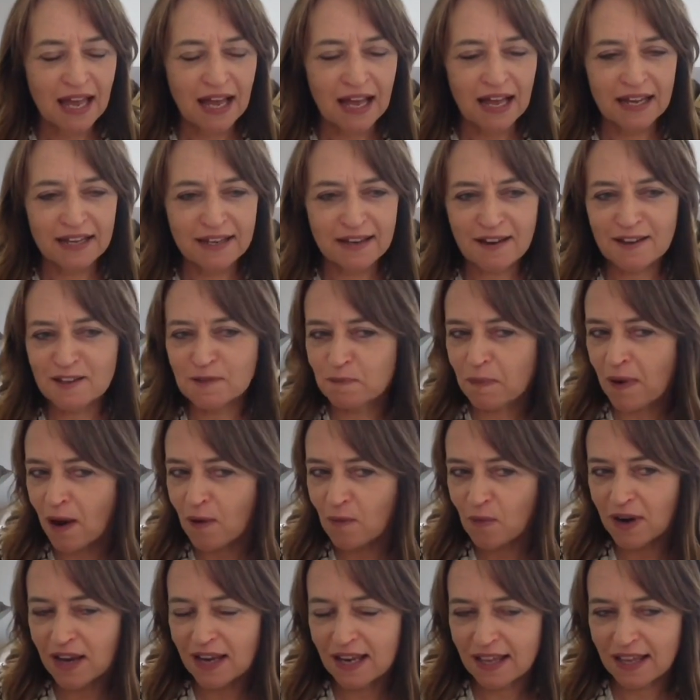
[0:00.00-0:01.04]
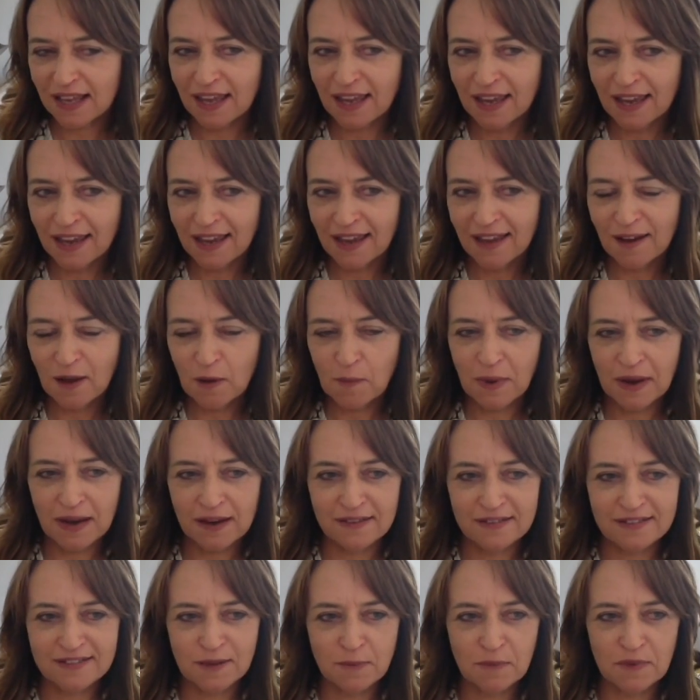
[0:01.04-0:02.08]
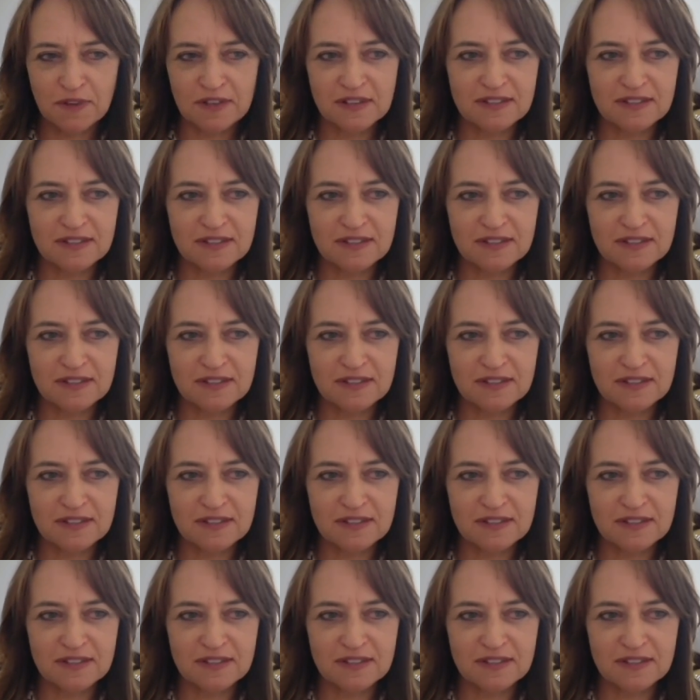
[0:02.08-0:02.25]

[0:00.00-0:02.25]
I expect we're going to hear about some of the